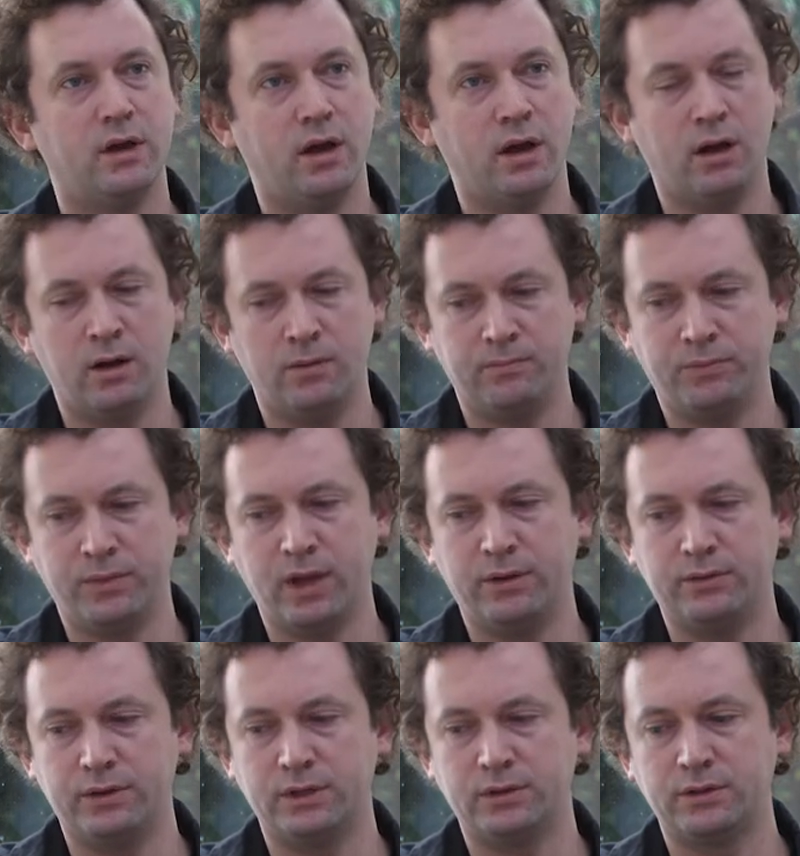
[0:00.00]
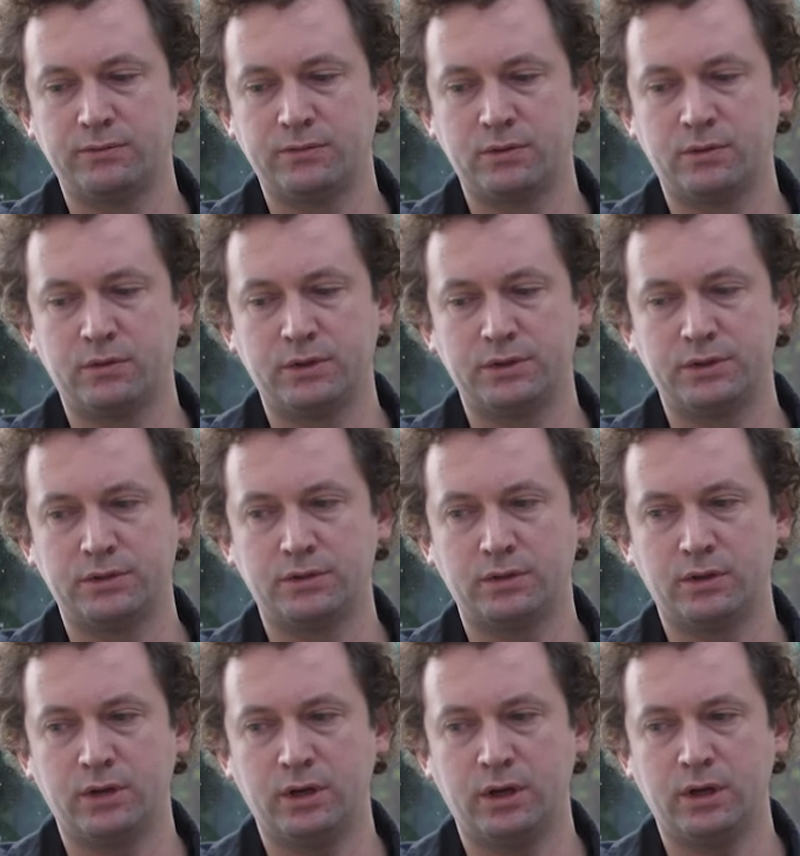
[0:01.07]
And this, of
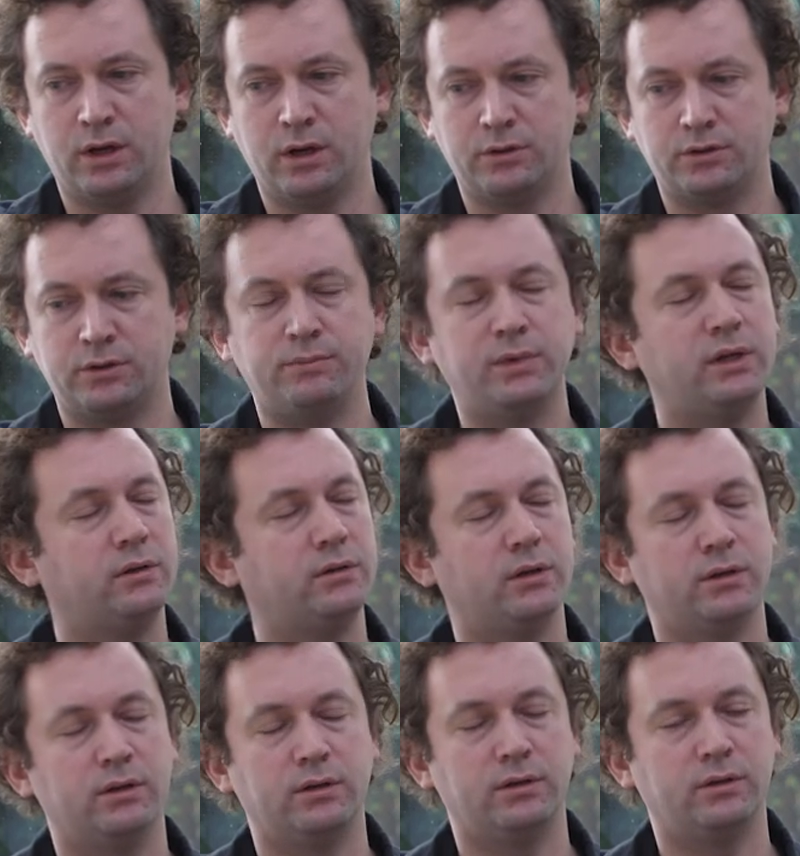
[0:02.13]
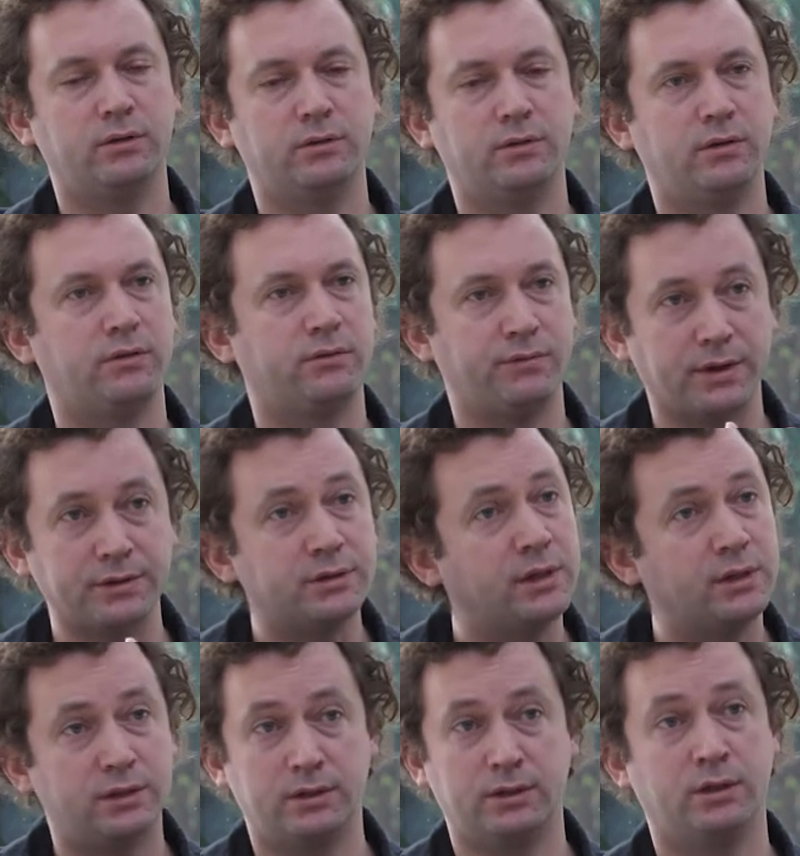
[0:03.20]
course, to me is
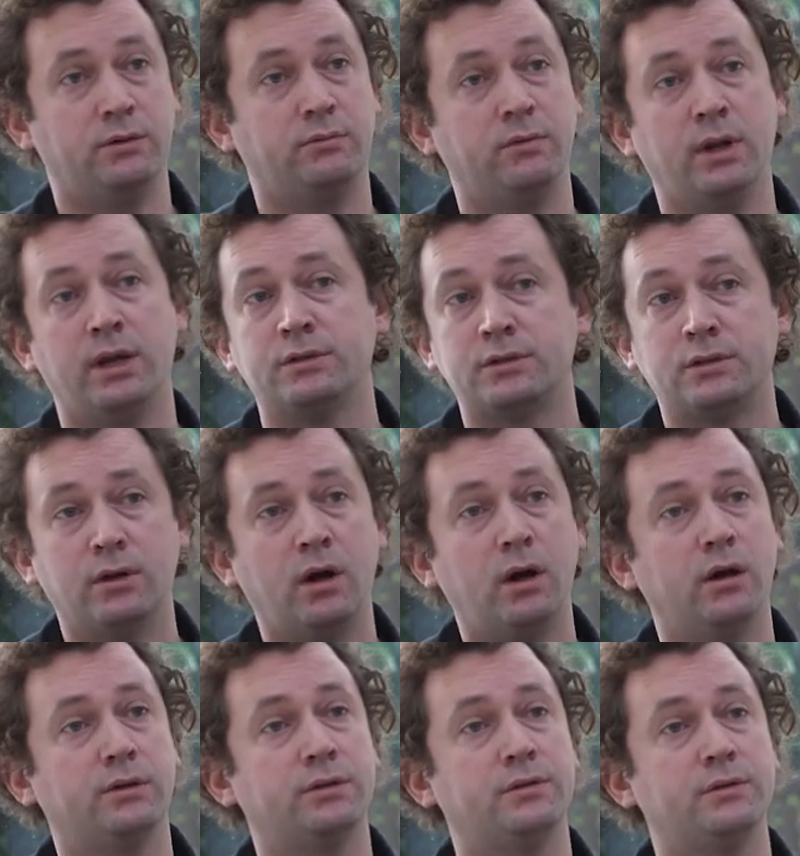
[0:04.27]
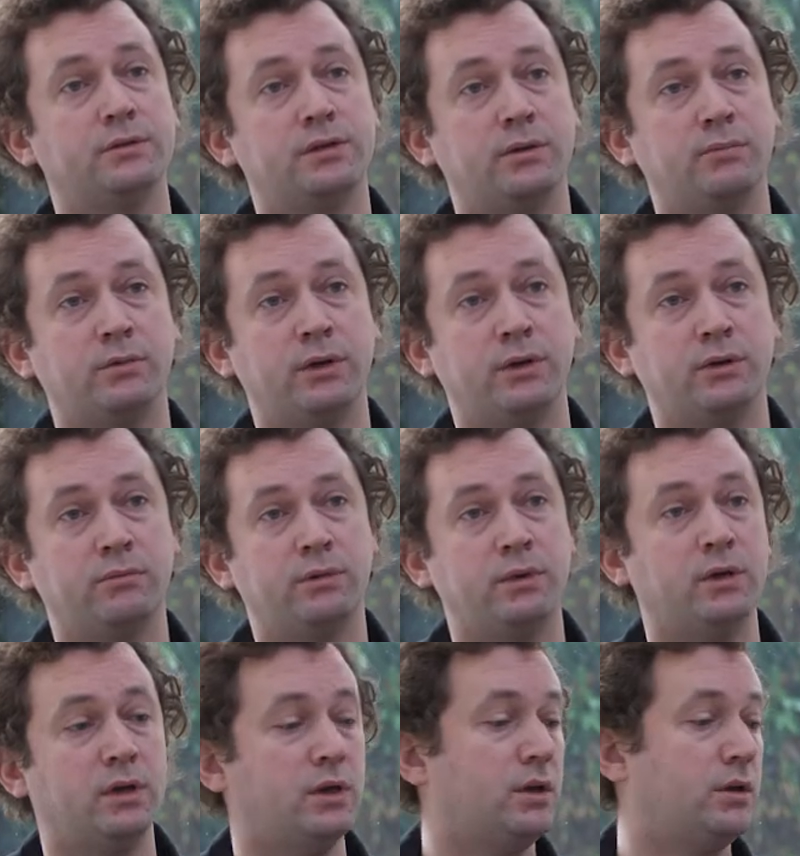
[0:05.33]
fascinating, and it relates to art in the same way that
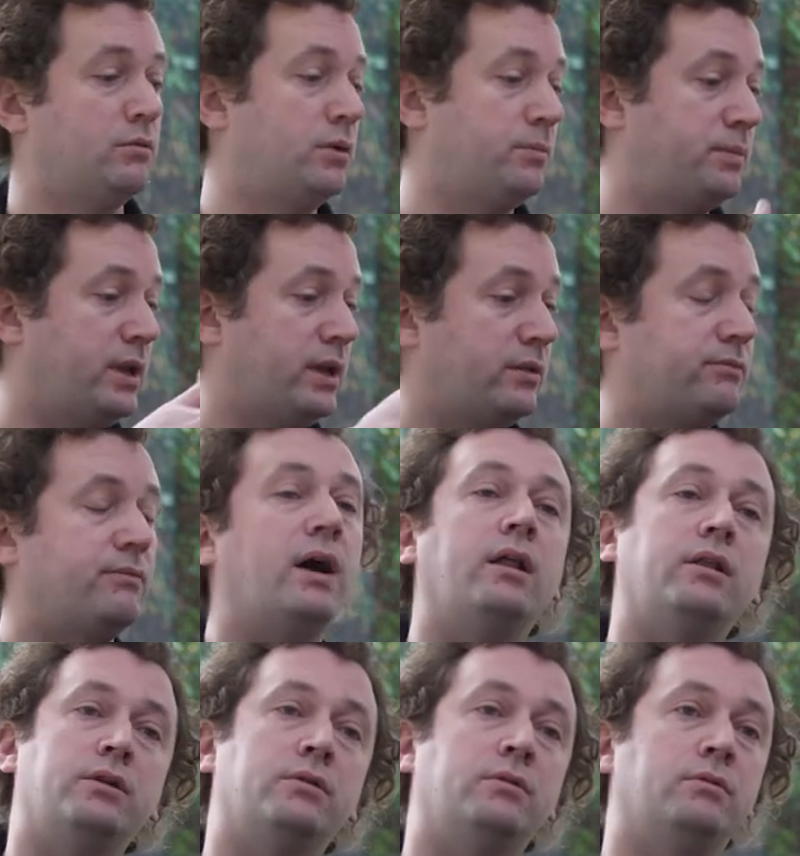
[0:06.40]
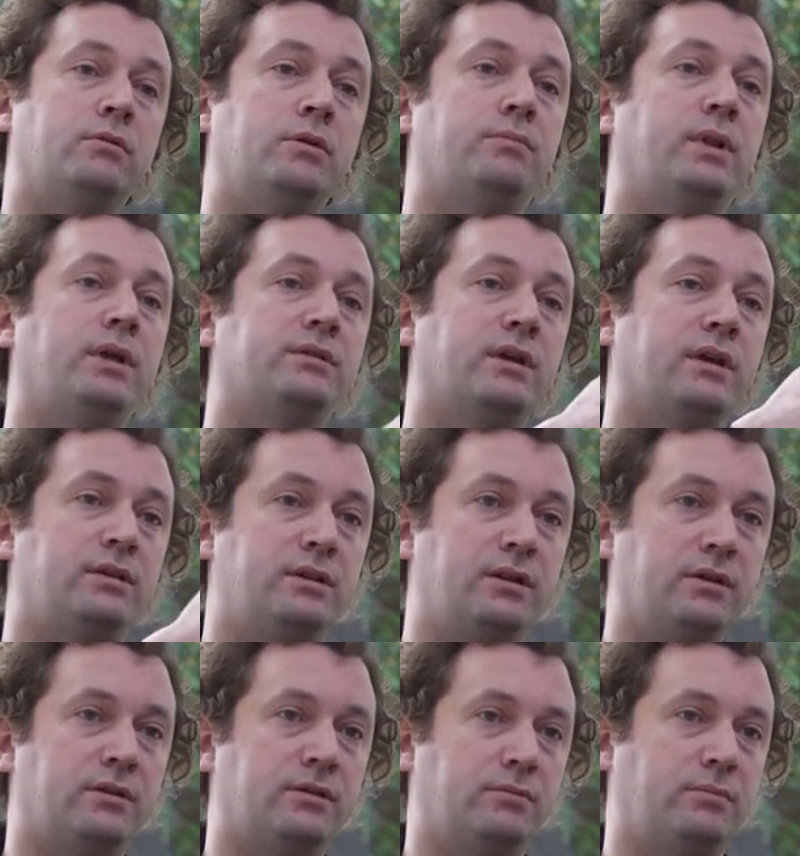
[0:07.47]
we place value, we place
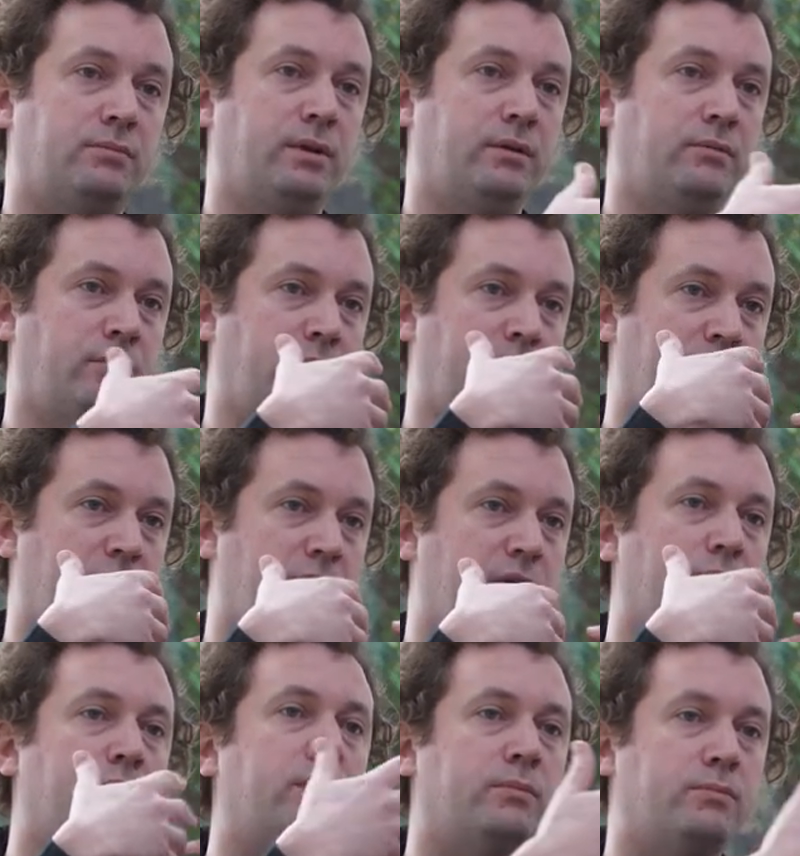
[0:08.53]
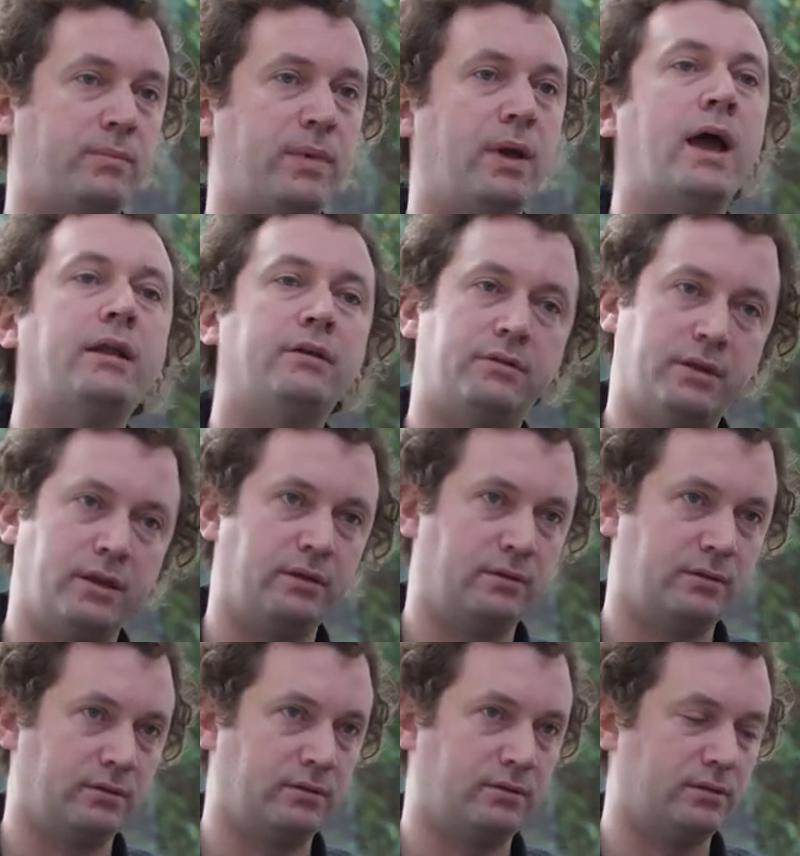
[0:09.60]
ideas, we embed
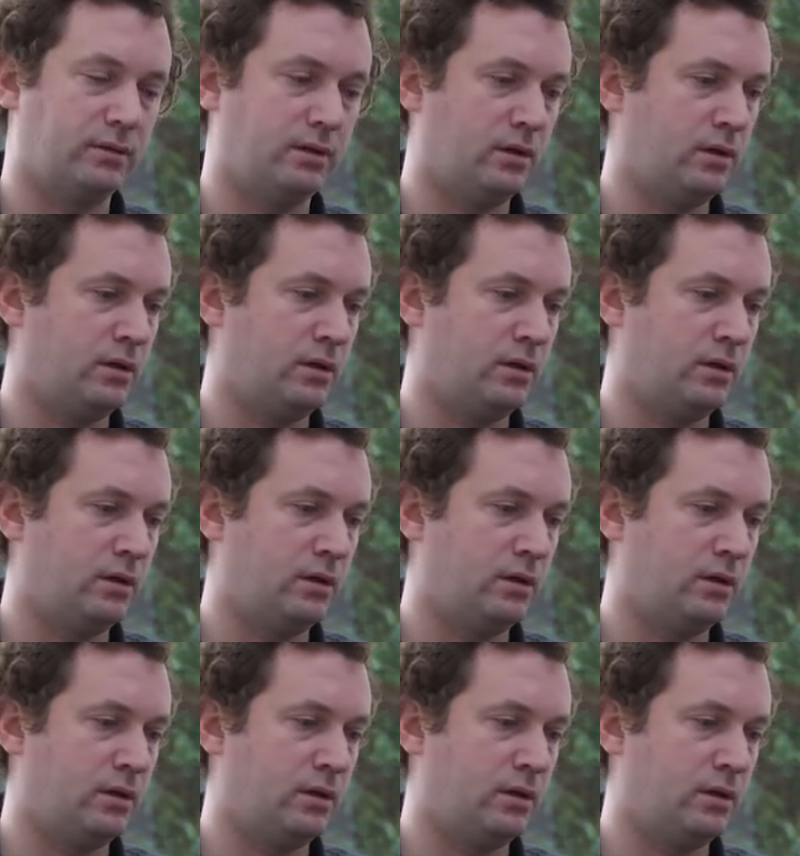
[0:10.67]
things,